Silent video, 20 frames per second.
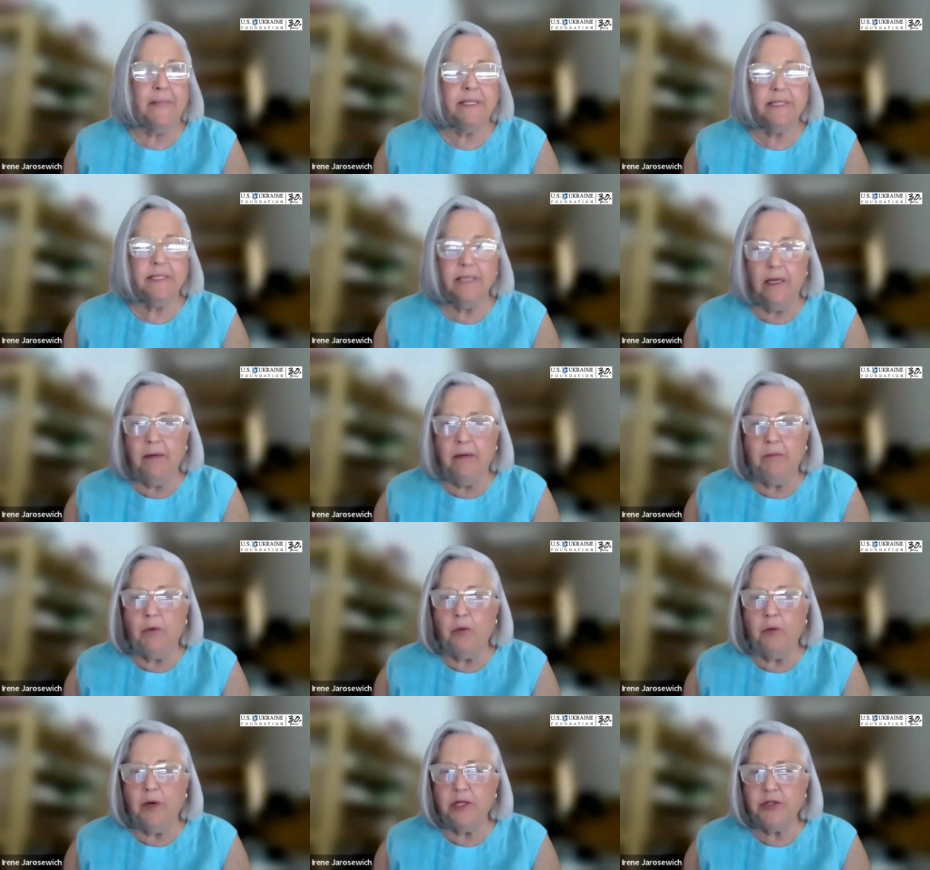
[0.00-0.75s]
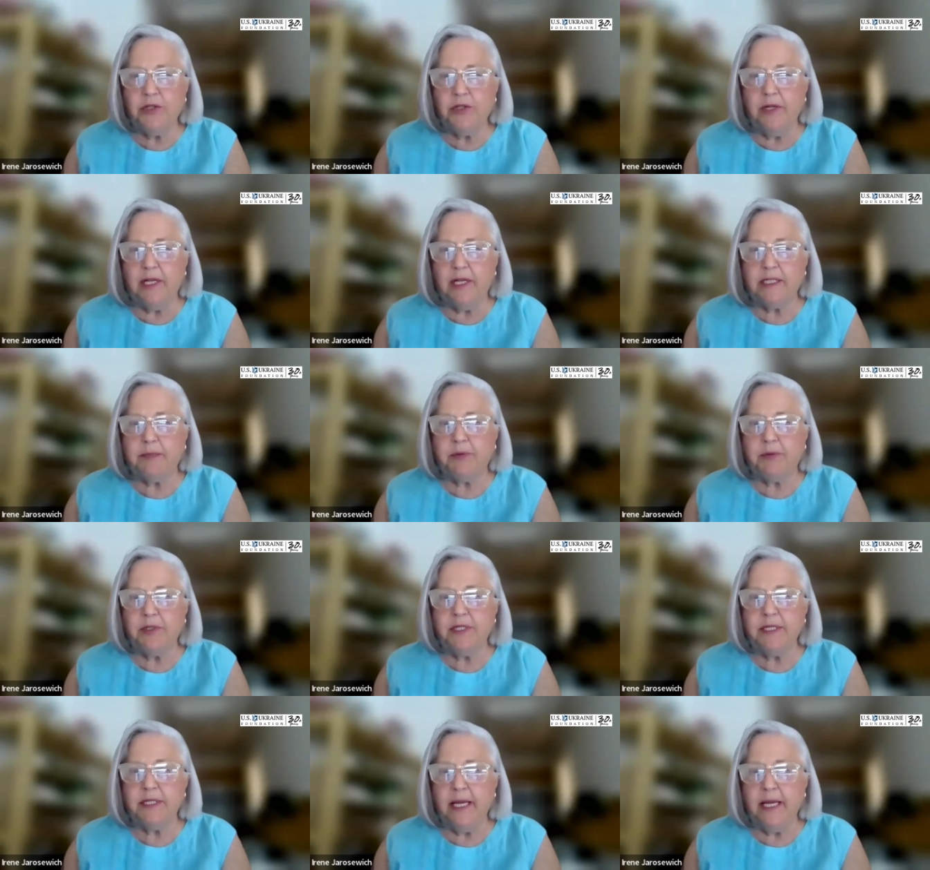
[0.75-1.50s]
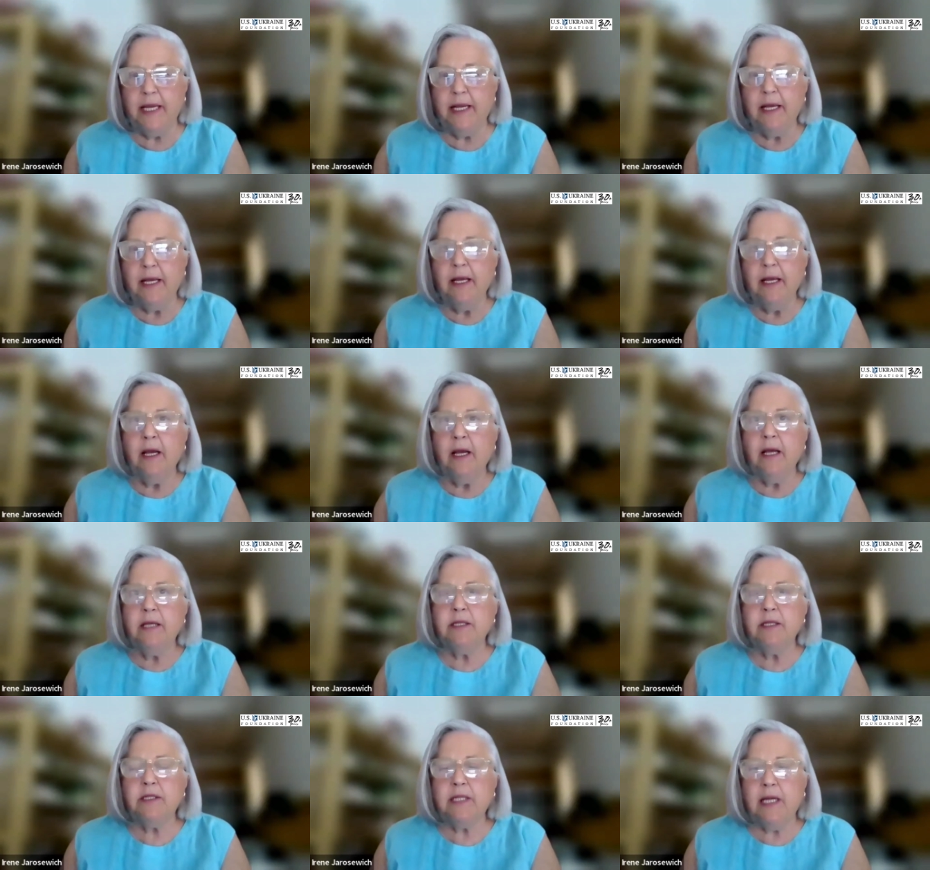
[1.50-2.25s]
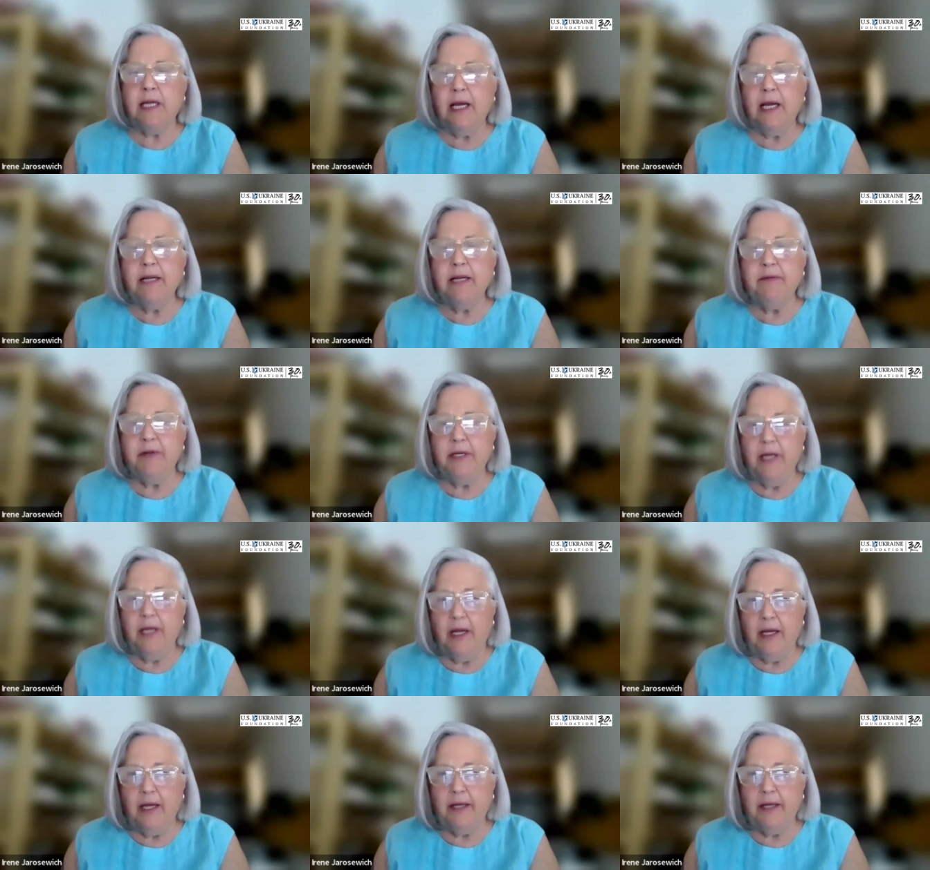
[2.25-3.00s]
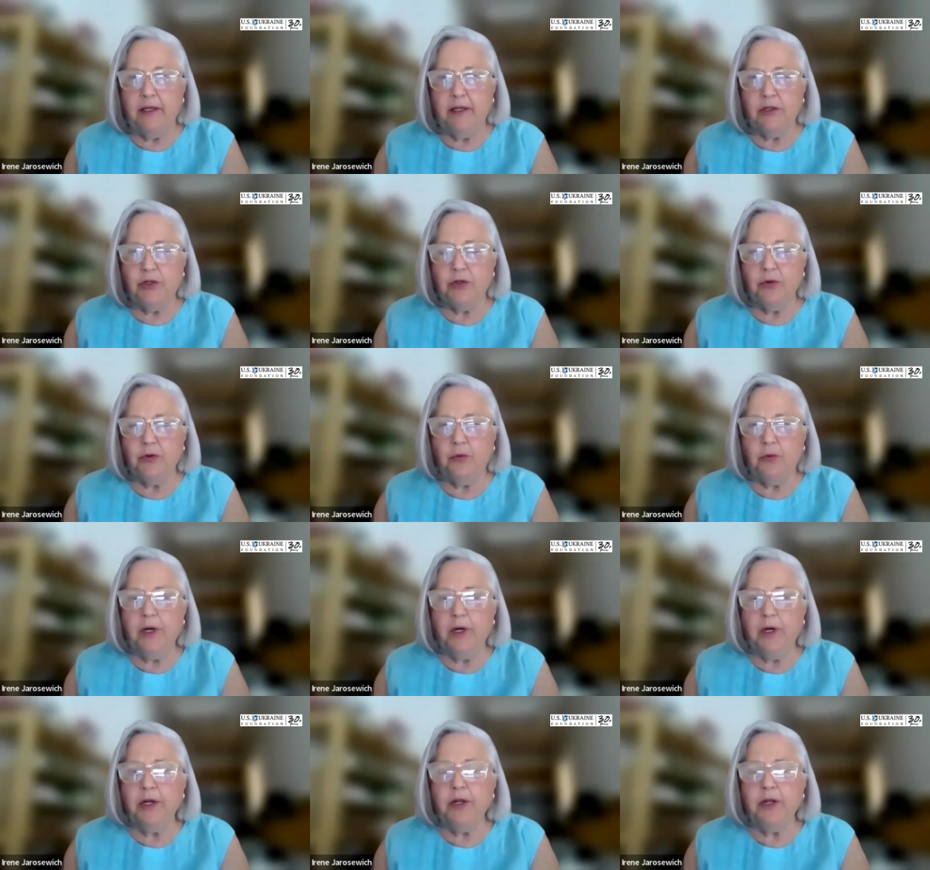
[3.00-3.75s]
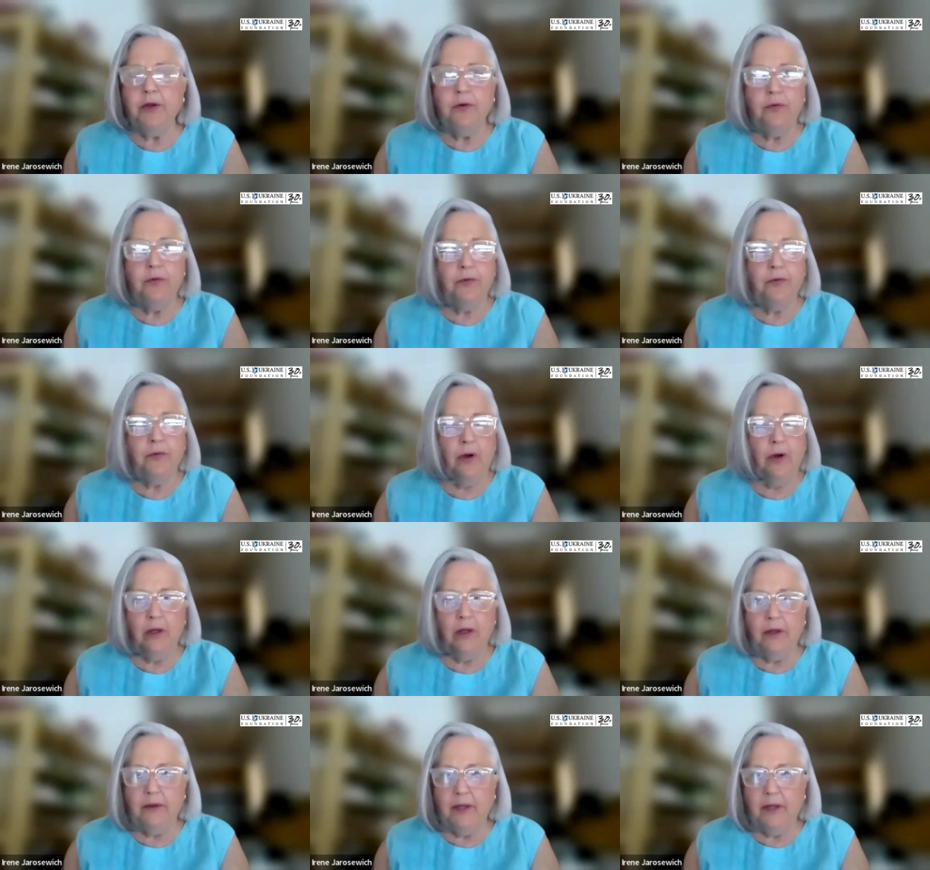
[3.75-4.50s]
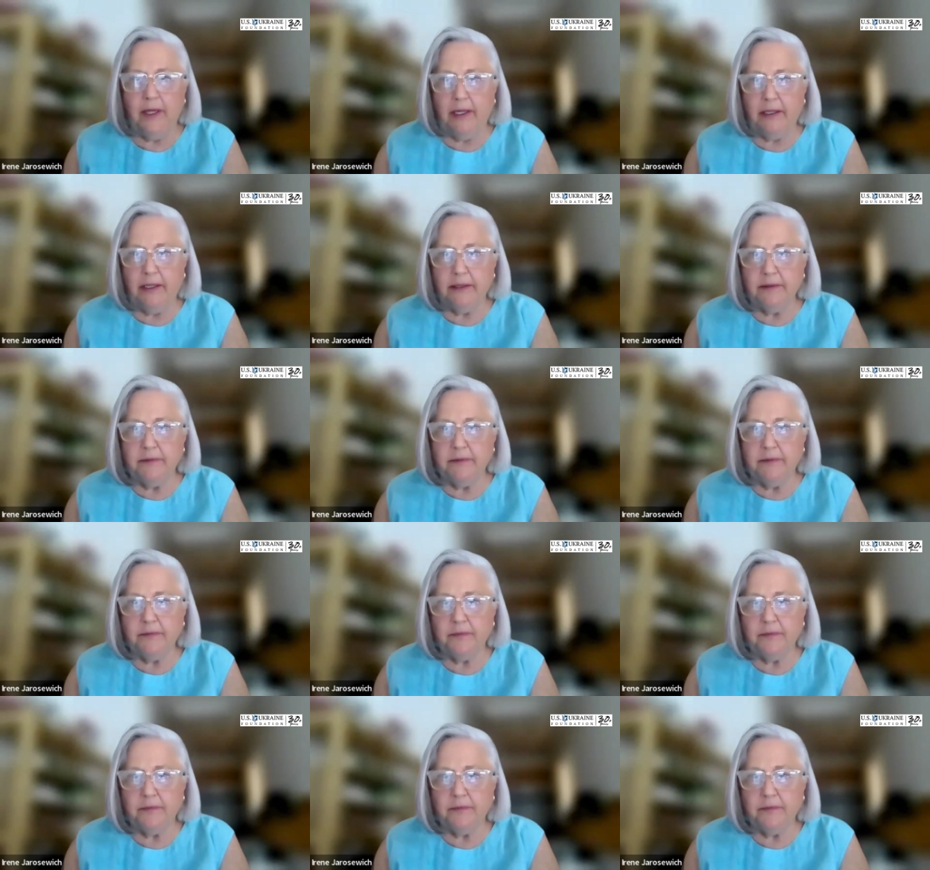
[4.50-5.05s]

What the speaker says: some Western experts saying, it's kind of a non-issue? Where do you fall on that?